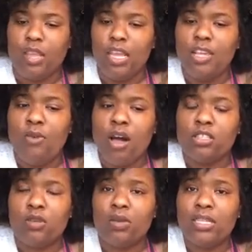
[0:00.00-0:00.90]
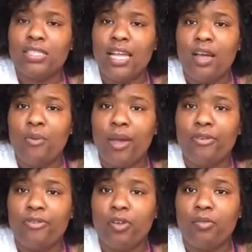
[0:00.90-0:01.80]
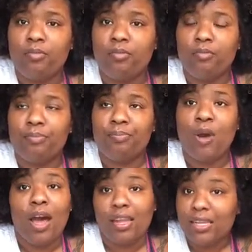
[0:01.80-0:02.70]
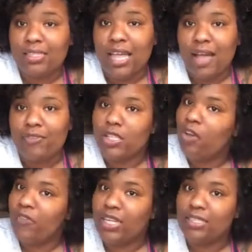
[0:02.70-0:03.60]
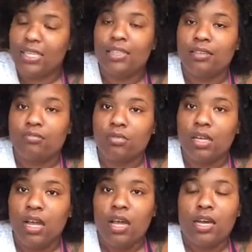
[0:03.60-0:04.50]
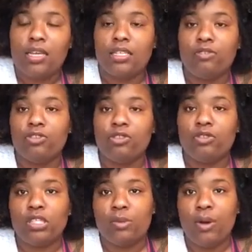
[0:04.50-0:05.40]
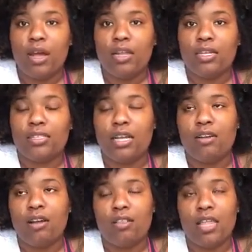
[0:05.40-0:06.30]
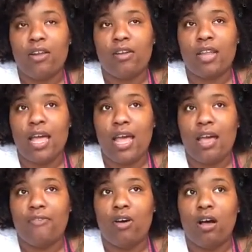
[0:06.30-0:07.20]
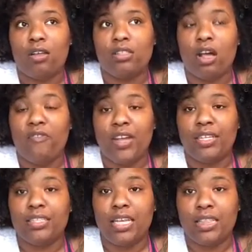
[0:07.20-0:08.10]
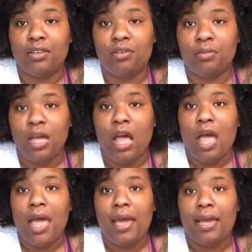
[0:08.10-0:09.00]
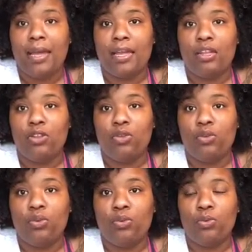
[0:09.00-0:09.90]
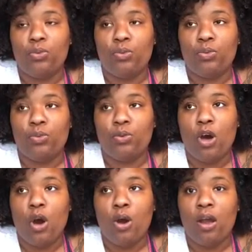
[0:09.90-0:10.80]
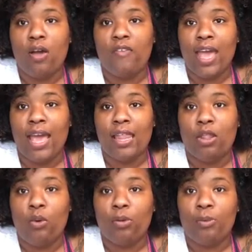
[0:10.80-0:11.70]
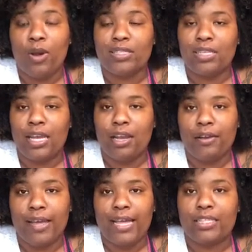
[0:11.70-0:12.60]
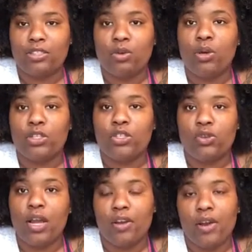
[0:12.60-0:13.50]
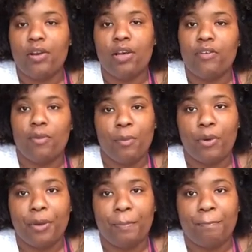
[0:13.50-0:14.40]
and you also want to stay away from products that have sulfates in them, because if you're using products that have sulfates in them and you are of a lower porosity hair, it's going to dry your hair out even more.